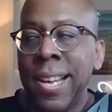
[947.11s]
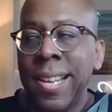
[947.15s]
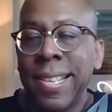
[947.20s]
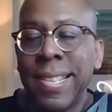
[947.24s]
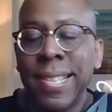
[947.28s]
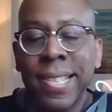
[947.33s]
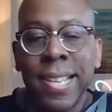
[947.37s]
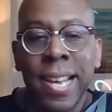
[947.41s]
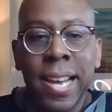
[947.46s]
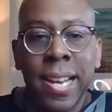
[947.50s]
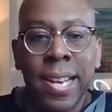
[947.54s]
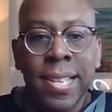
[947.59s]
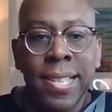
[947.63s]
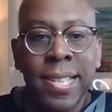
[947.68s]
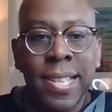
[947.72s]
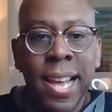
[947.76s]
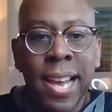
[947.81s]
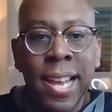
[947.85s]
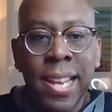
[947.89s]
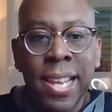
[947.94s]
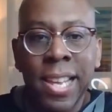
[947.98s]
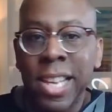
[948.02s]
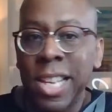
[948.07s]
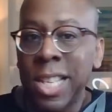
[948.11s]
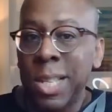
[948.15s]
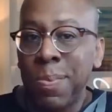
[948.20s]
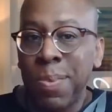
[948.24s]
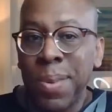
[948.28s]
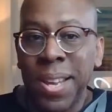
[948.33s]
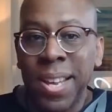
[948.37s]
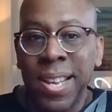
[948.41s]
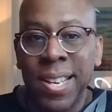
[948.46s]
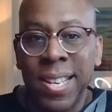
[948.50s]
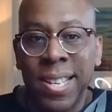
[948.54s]
said is that
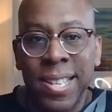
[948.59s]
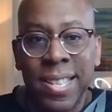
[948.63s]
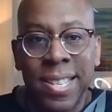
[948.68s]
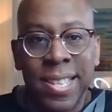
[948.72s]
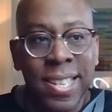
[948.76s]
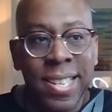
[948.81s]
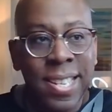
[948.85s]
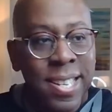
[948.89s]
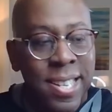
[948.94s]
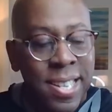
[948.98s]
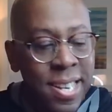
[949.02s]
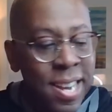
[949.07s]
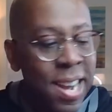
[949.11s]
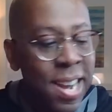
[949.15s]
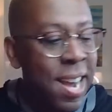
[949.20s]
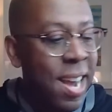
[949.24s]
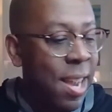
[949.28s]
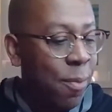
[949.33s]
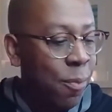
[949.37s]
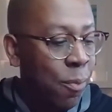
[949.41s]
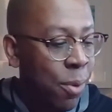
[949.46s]
ESPN did not